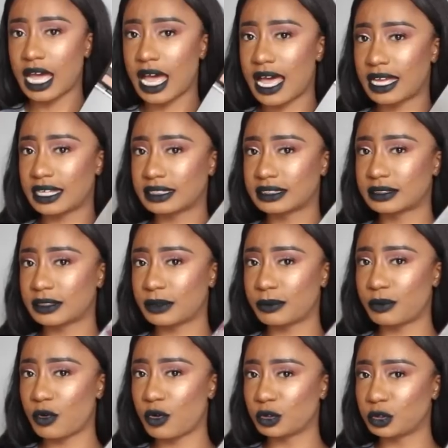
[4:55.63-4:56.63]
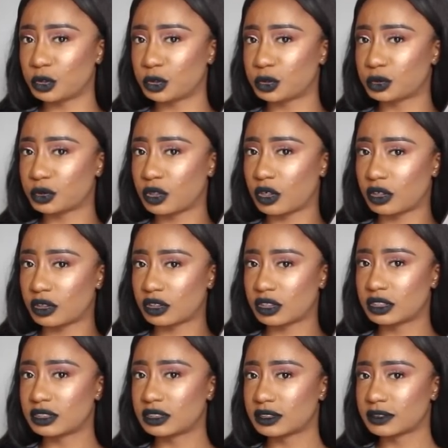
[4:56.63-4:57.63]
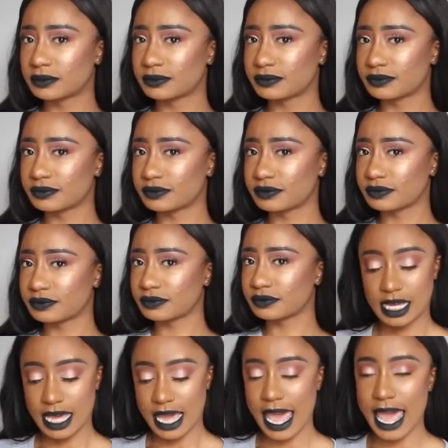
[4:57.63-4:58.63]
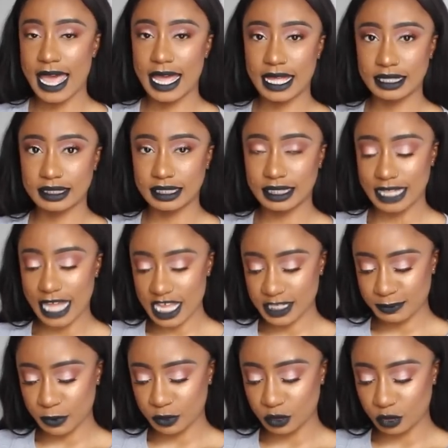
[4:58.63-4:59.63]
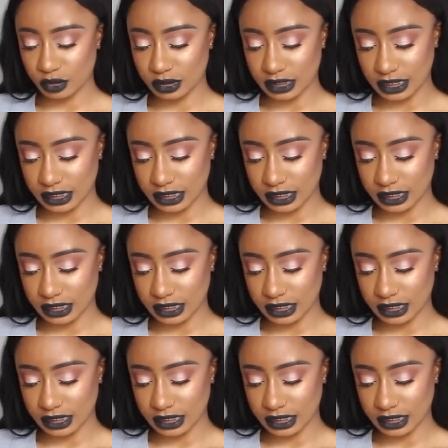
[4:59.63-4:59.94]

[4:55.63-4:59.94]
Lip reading: Has more neutral colors. And last but not